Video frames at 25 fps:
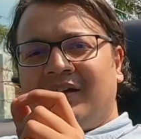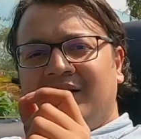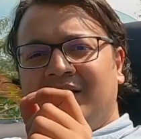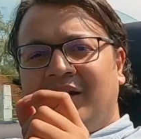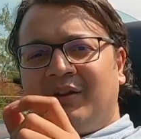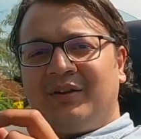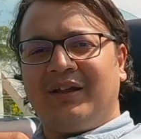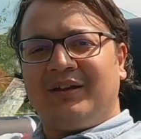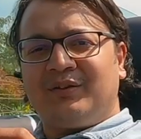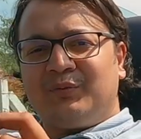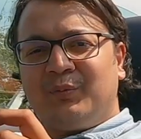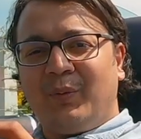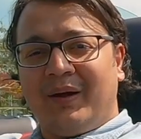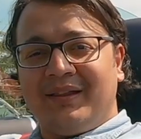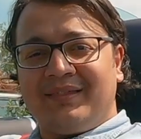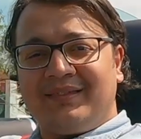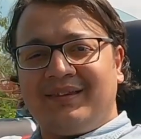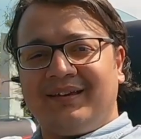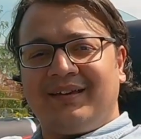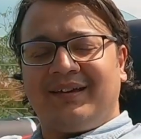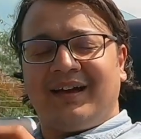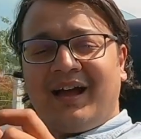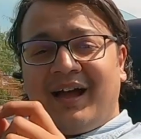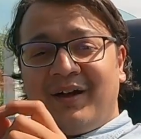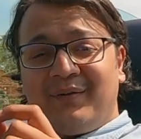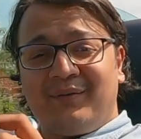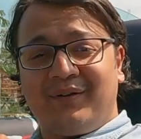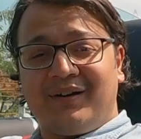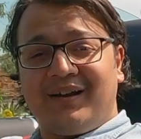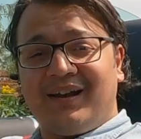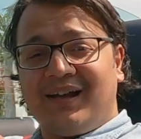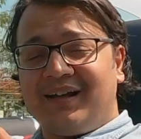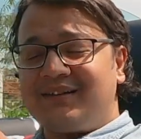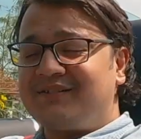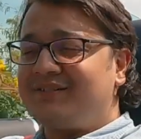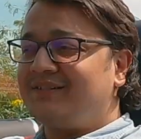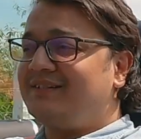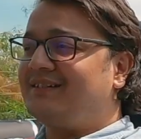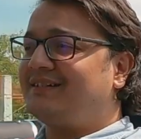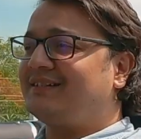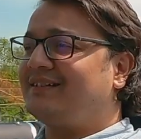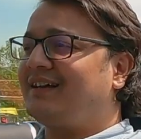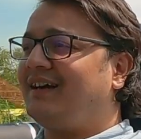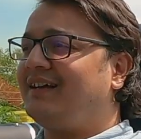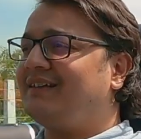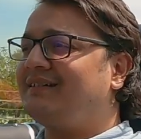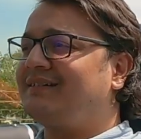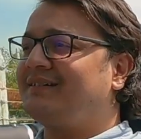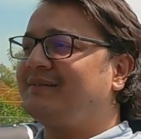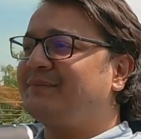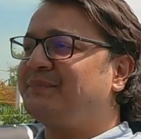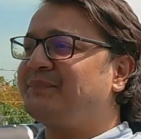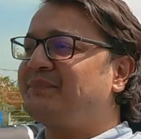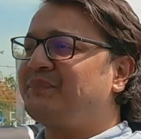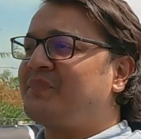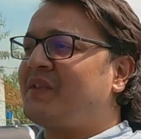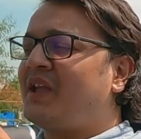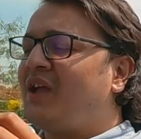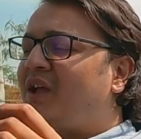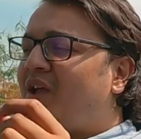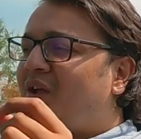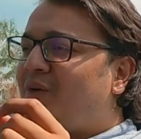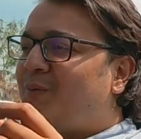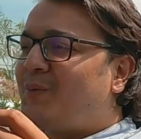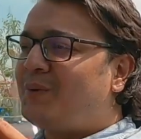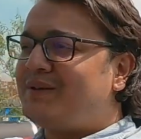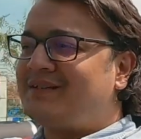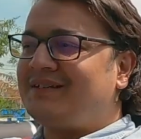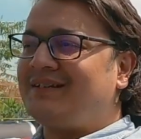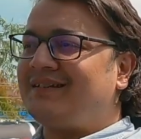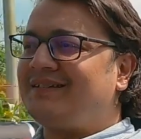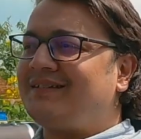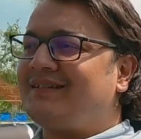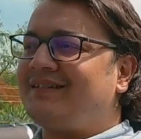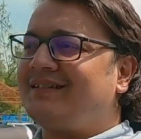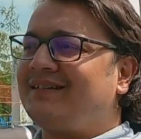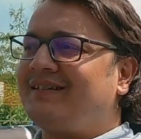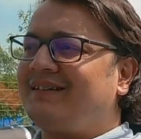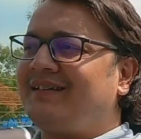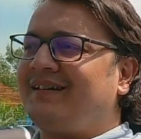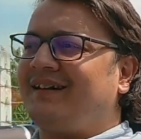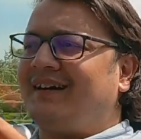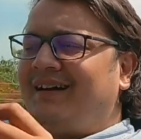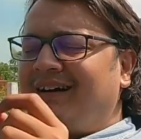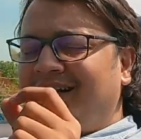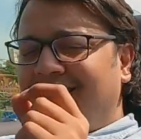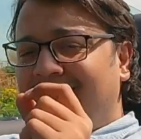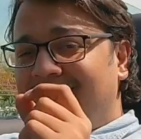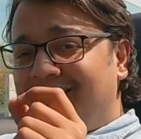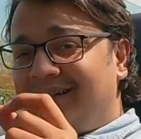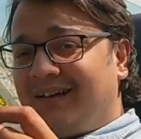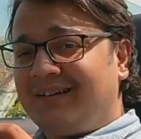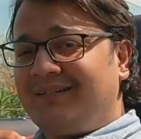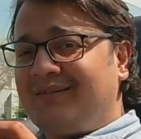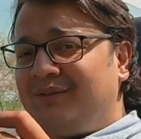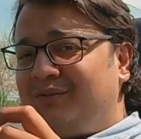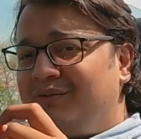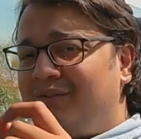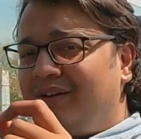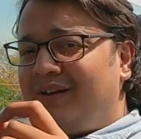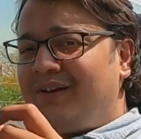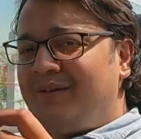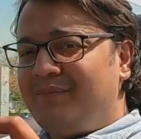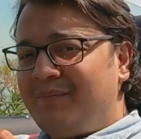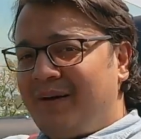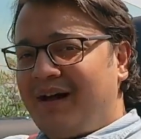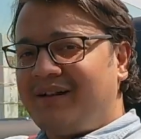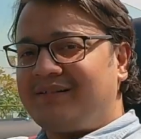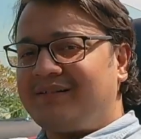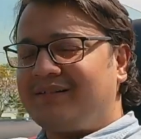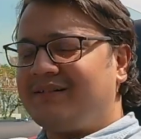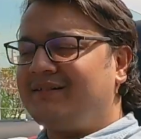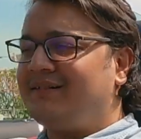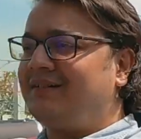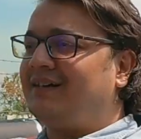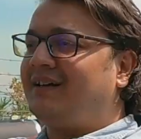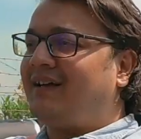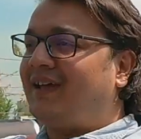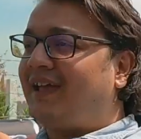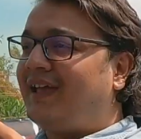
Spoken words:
Now there's one thing I would like to discuss, which is, does it really matter